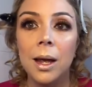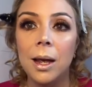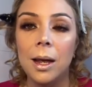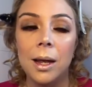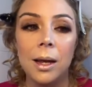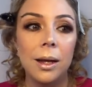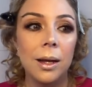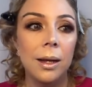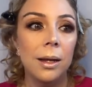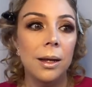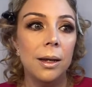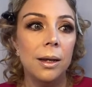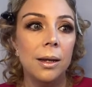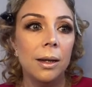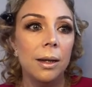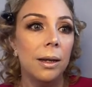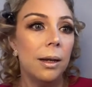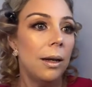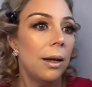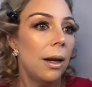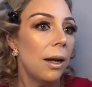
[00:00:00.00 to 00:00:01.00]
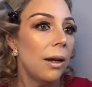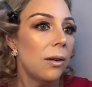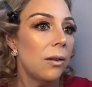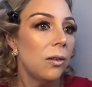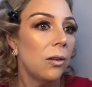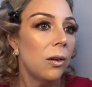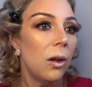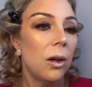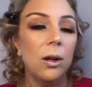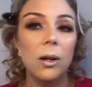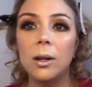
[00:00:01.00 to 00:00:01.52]
Ultra
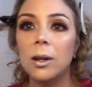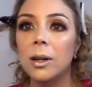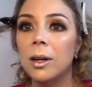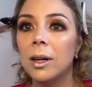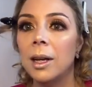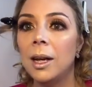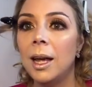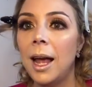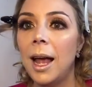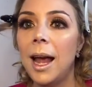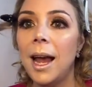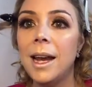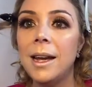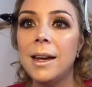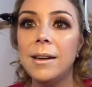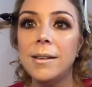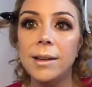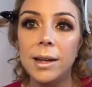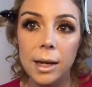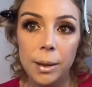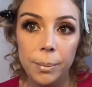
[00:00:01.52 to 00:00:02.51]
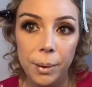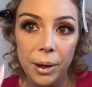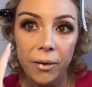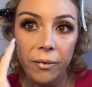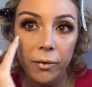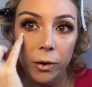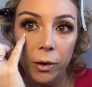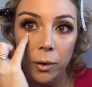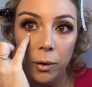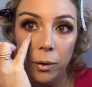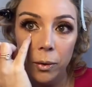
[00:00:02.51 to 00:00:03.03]
All-in-One Ultimate. I'm
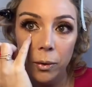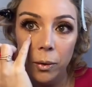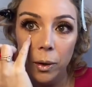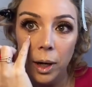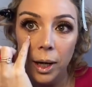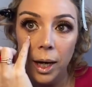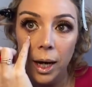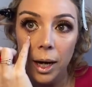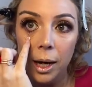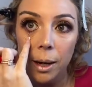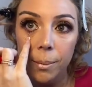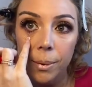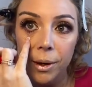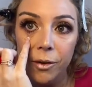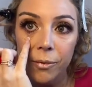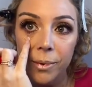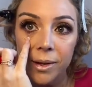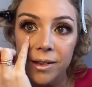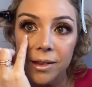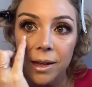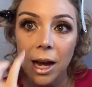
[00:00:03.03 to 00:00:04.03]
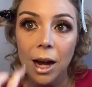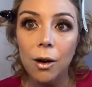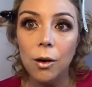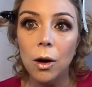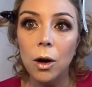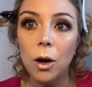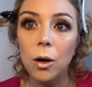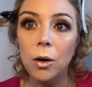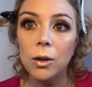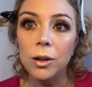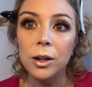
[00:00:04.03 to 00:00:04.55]
going to use the Revlon Ultimate
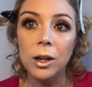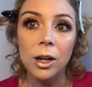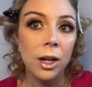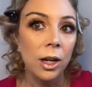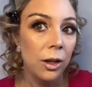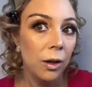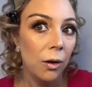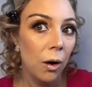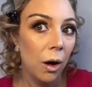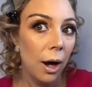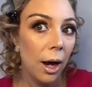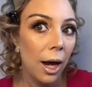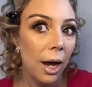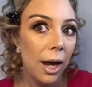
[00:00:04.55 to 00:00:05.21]
All-in-One to